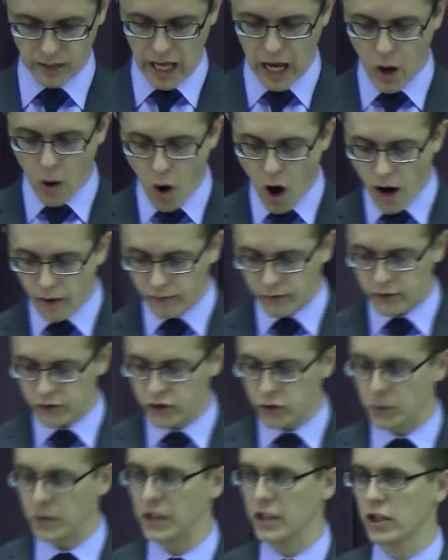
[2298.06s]
How
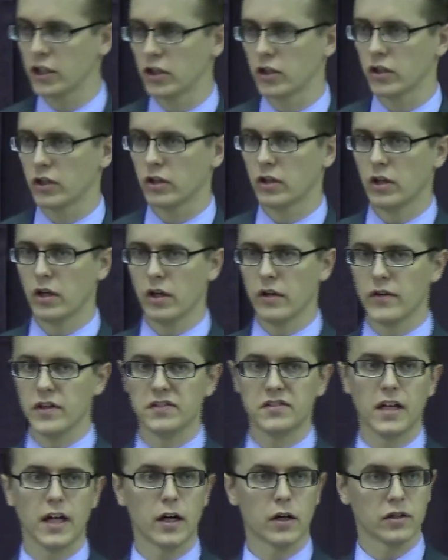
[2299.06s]
often do we hear
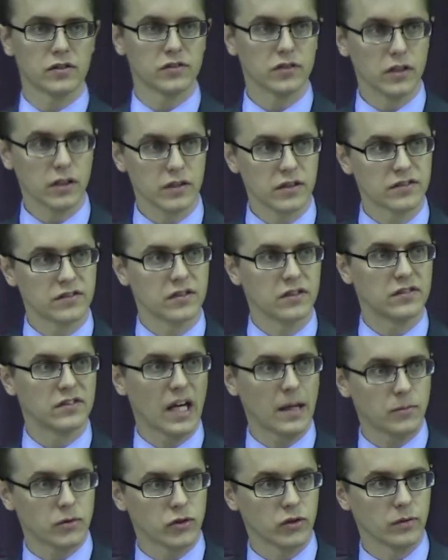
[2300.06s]
this heresy, this
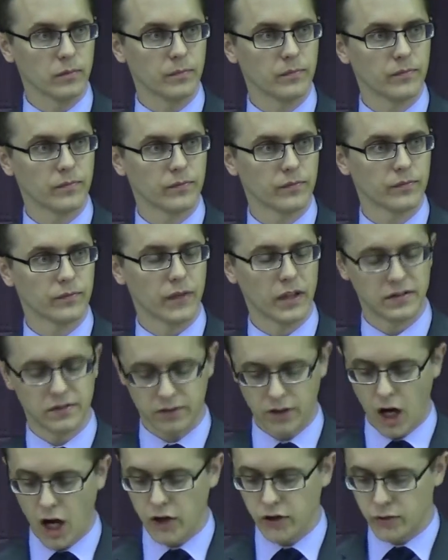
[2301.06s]
deception?
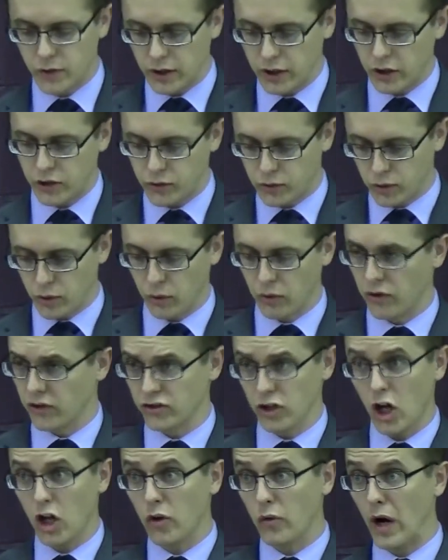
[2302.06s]
That's contrary to truth.
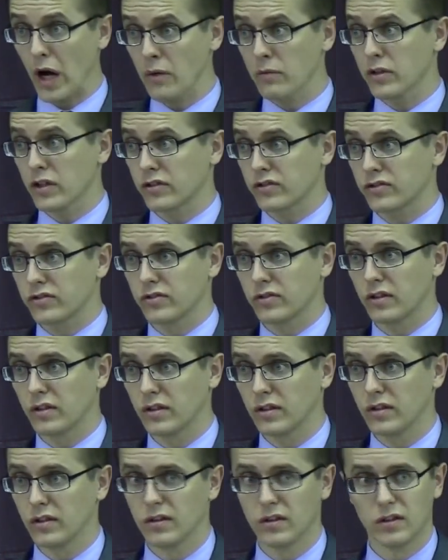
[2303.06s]
It's all around us.
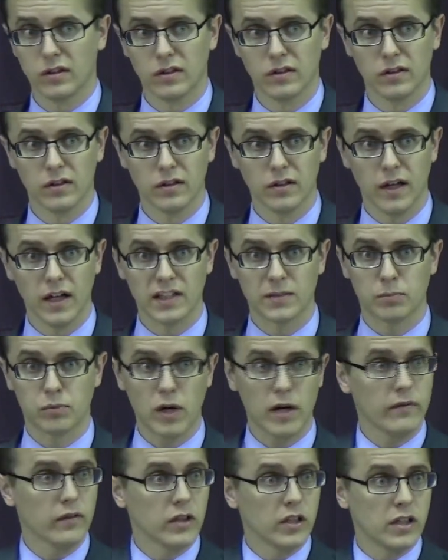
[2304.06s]
It's
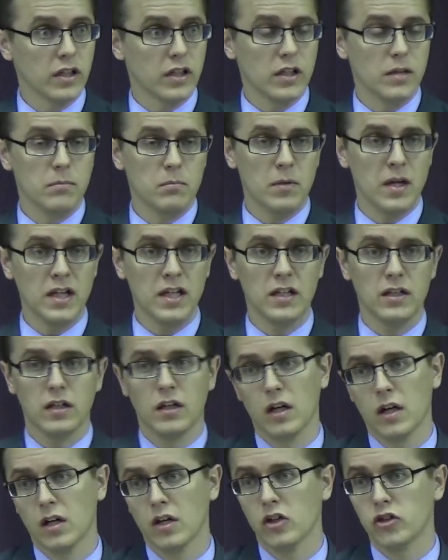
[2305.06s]
prevalent in
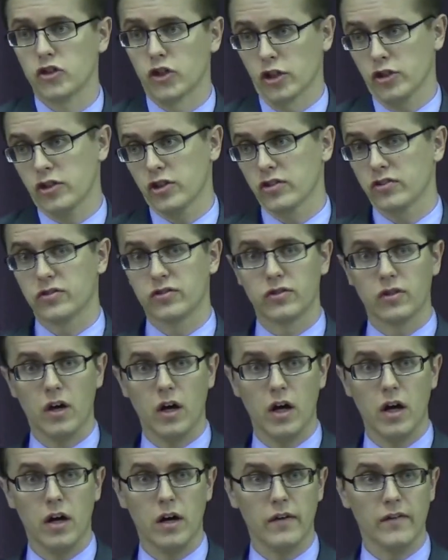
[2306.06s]
many churches
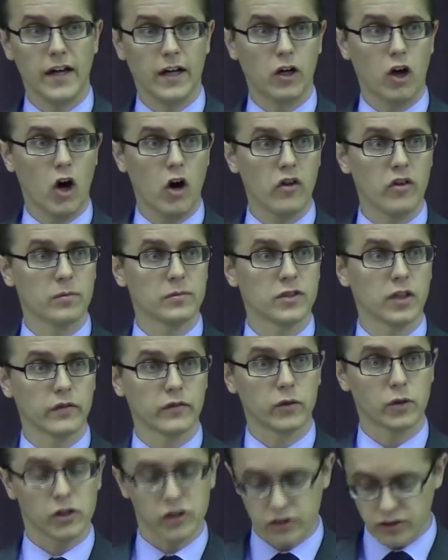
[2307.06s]
uh, that call
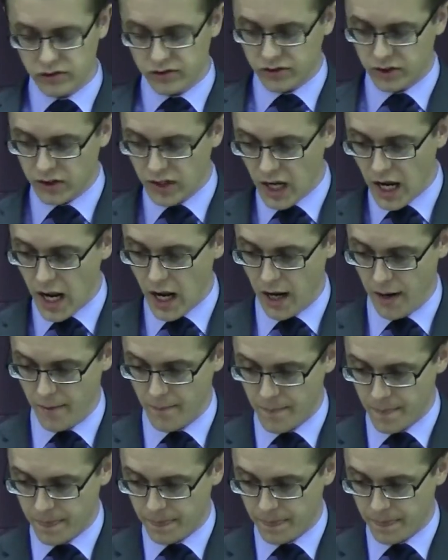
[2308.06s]
themselves Christians today.